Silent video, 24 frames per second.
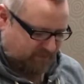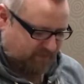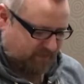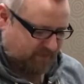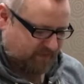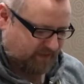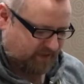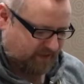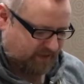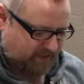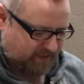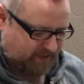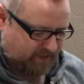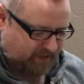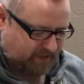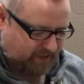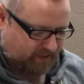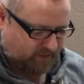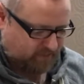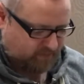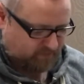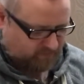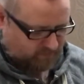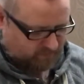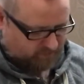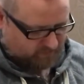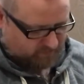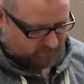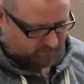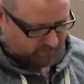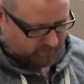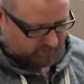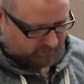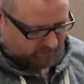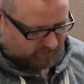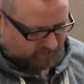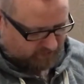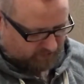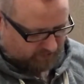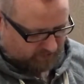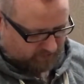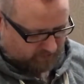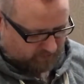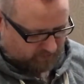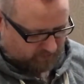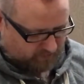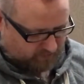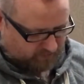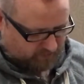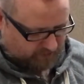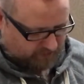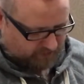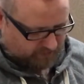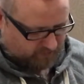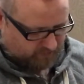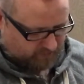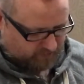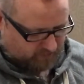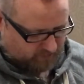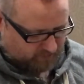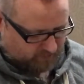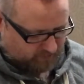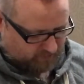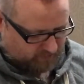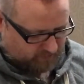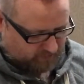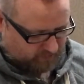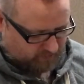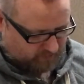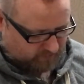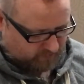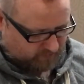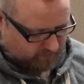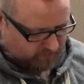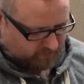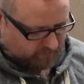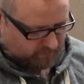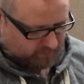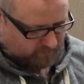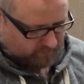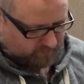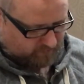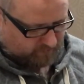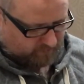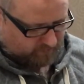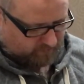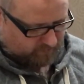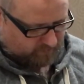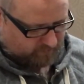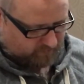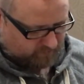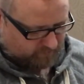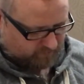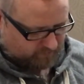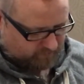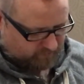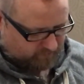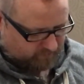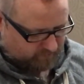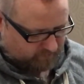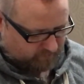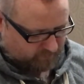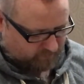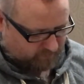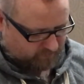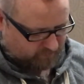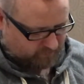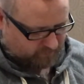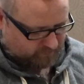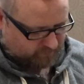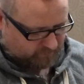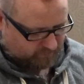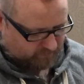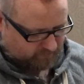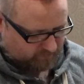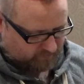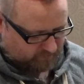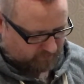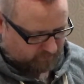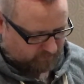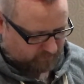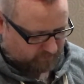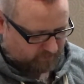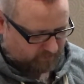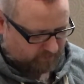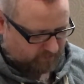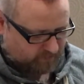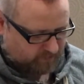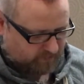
Yeah, again, I don't want to take it out of the packaging just yet. What's that for? Oh yeah.